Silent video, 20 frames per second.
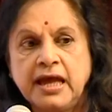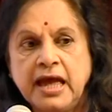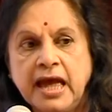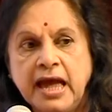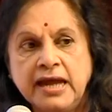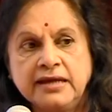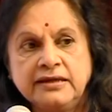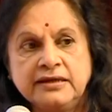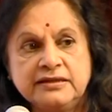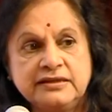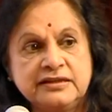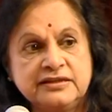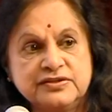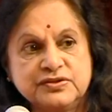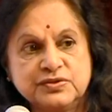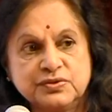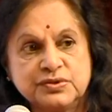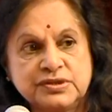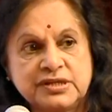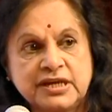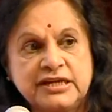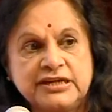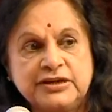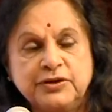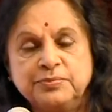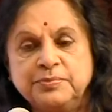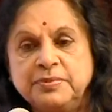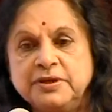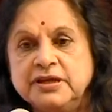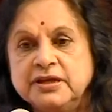and Indian Society
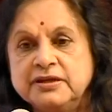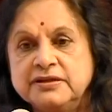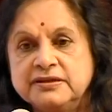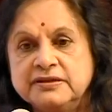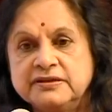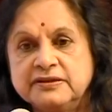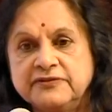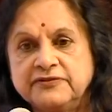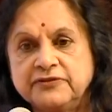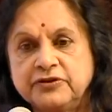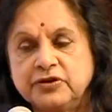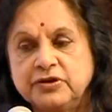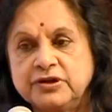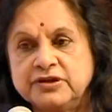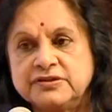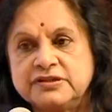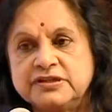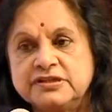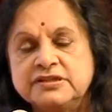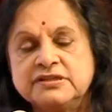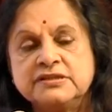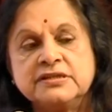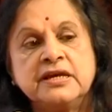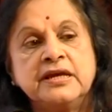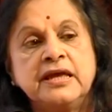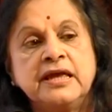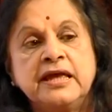of Pediatric Nephrologists,